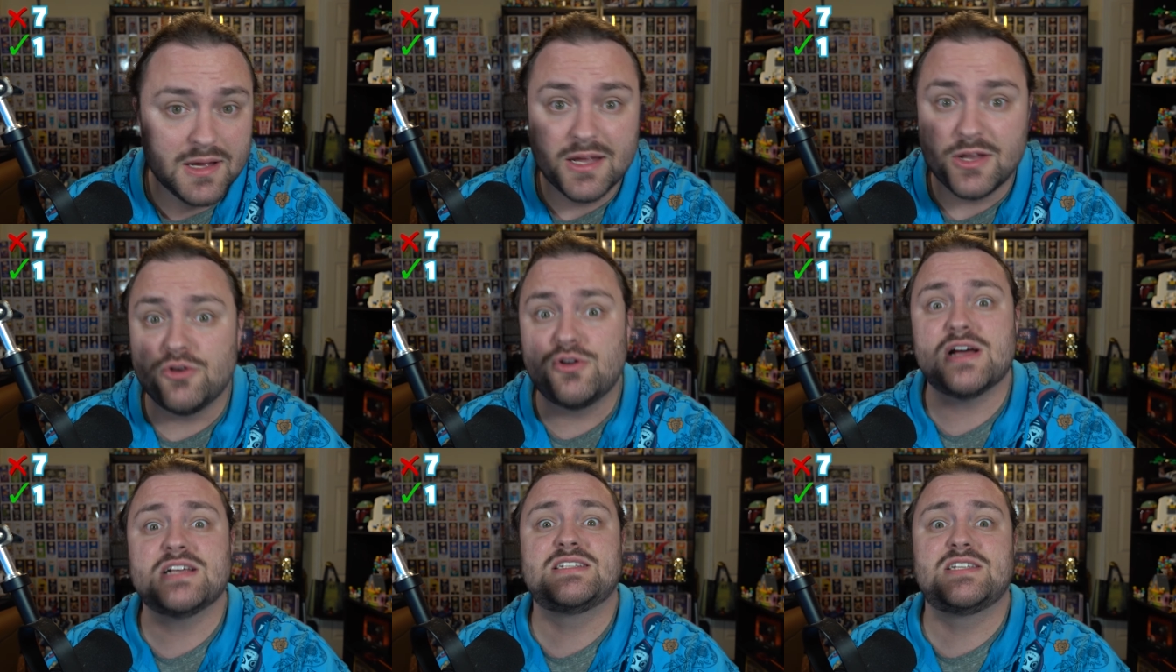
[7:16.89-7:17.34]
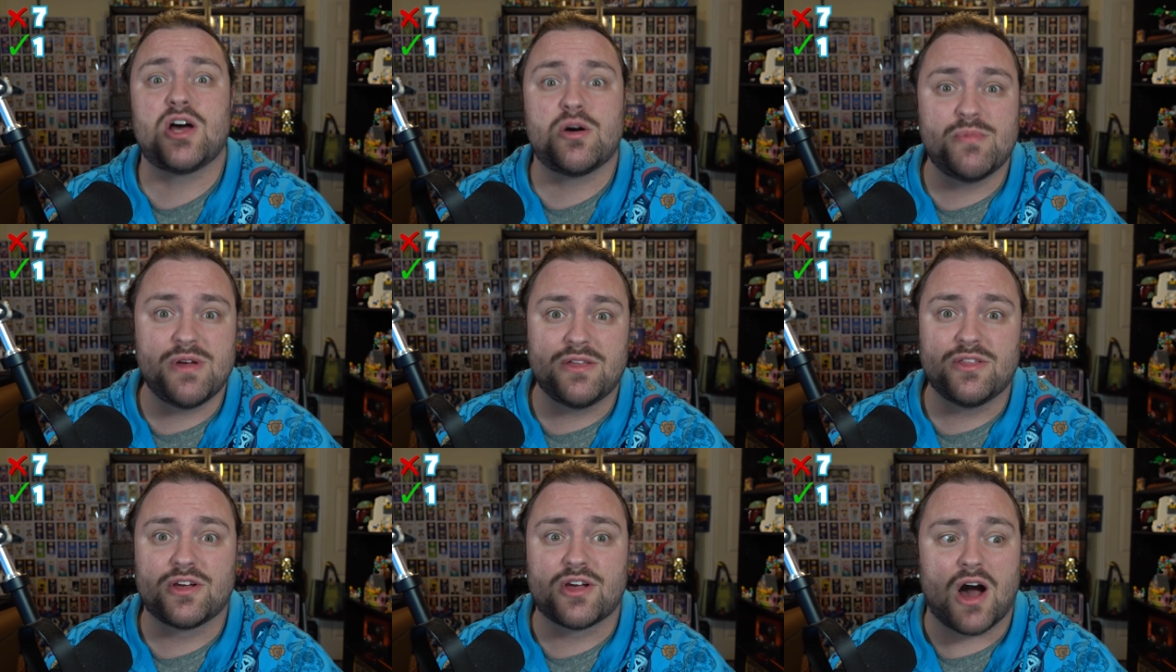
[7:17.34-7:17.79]
You guys tell
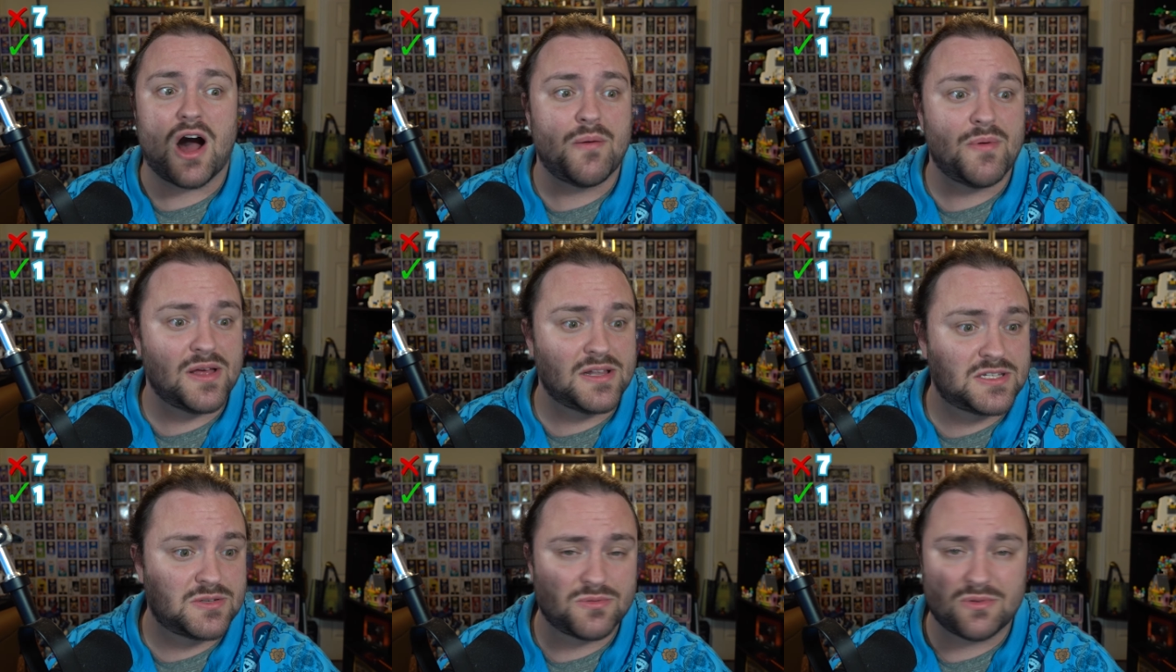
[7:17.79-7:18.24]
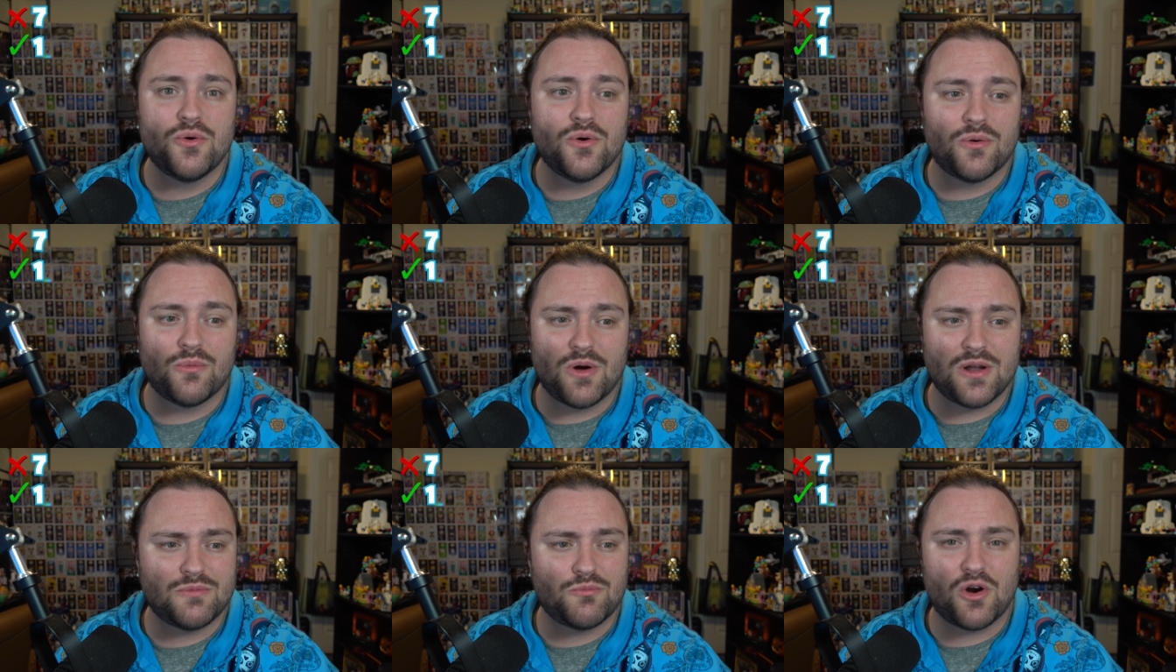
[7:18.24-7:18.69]
me in the comments.
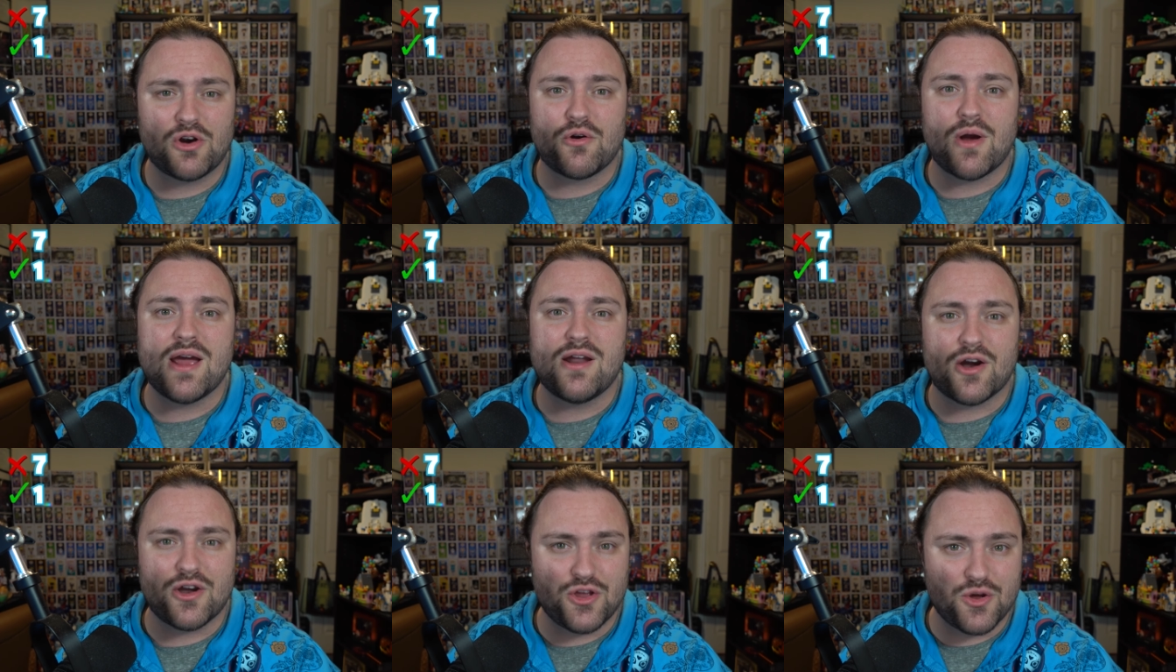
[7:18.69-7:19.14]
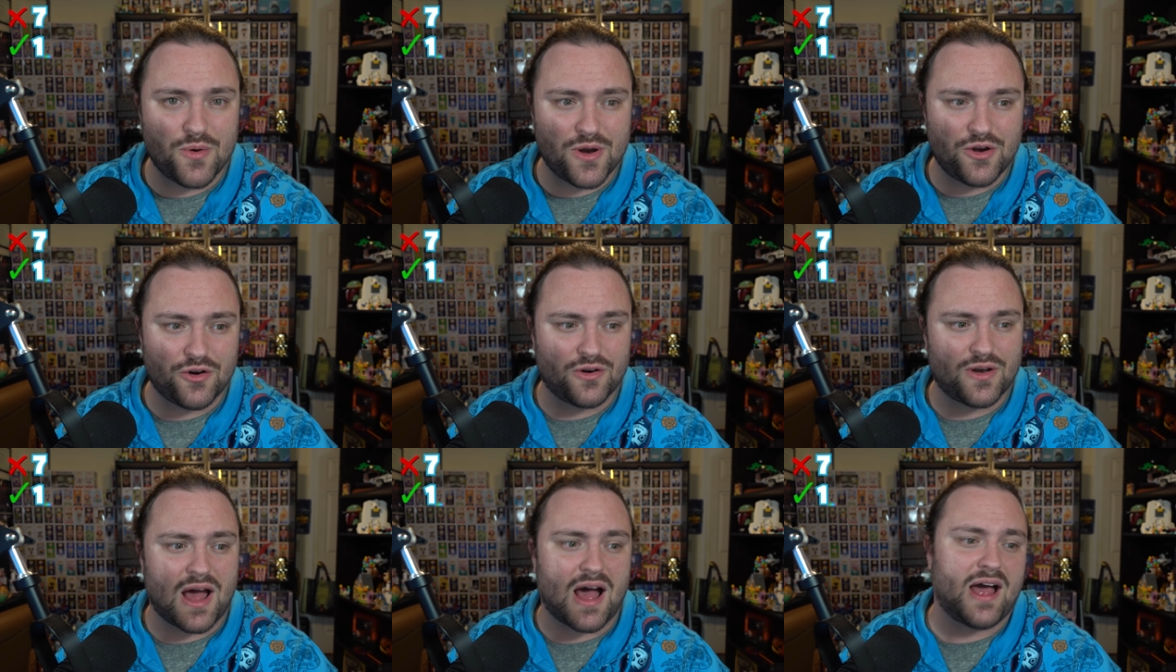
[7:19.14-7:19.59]
What, what grade are you when
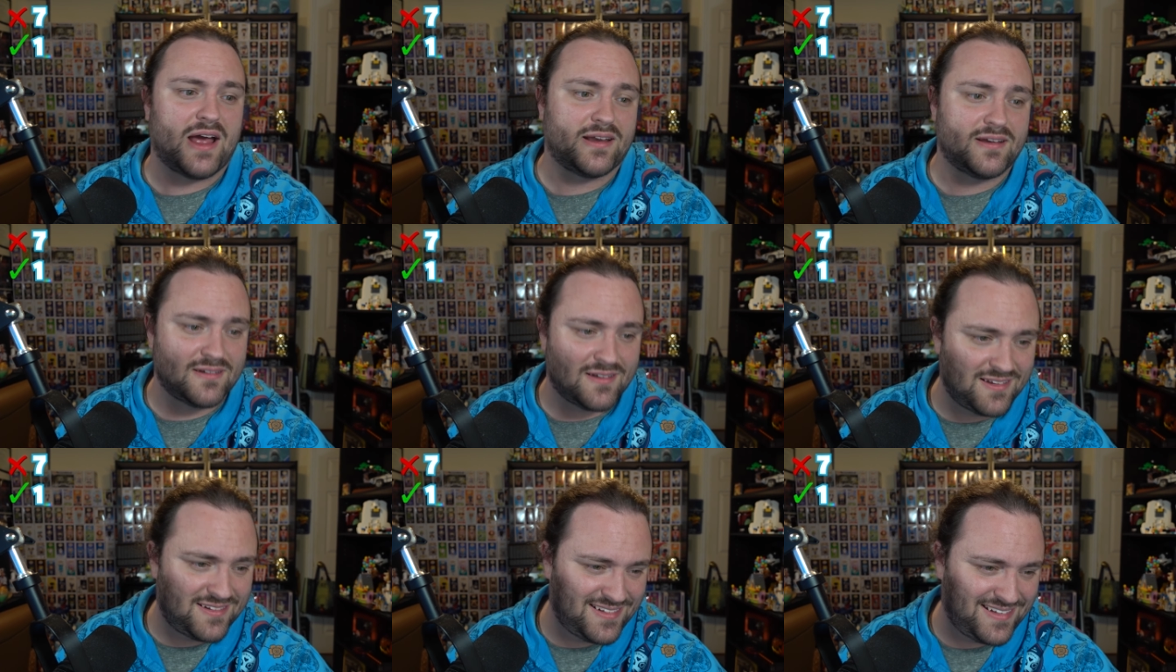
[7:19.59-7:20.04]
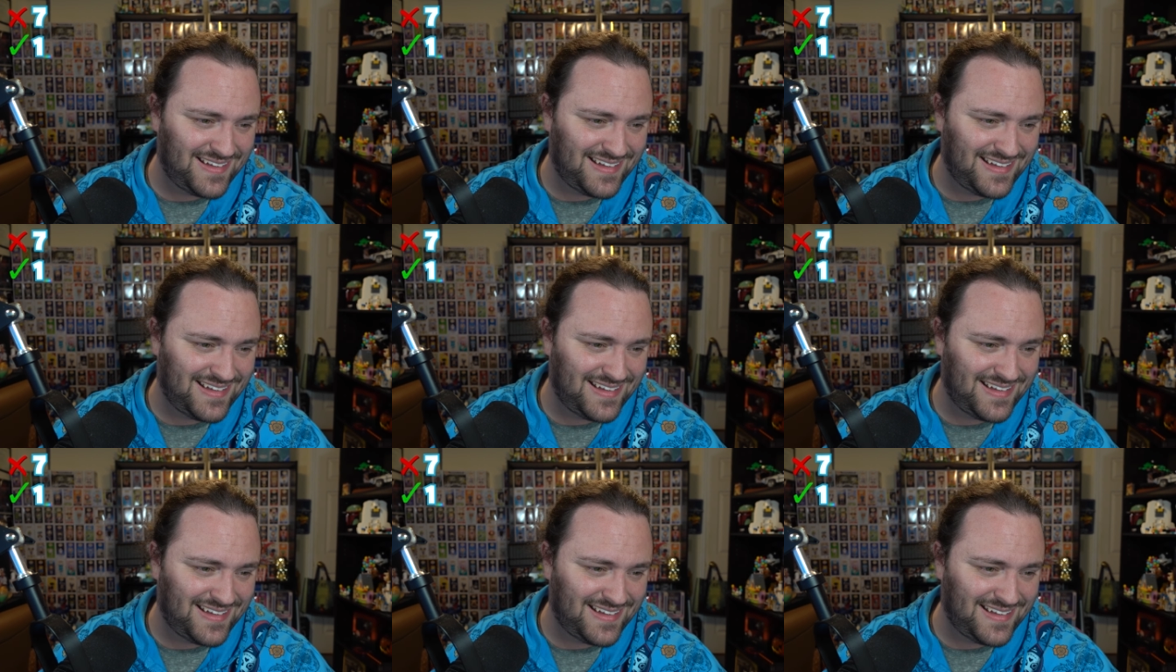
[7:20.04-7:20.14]
you're nine?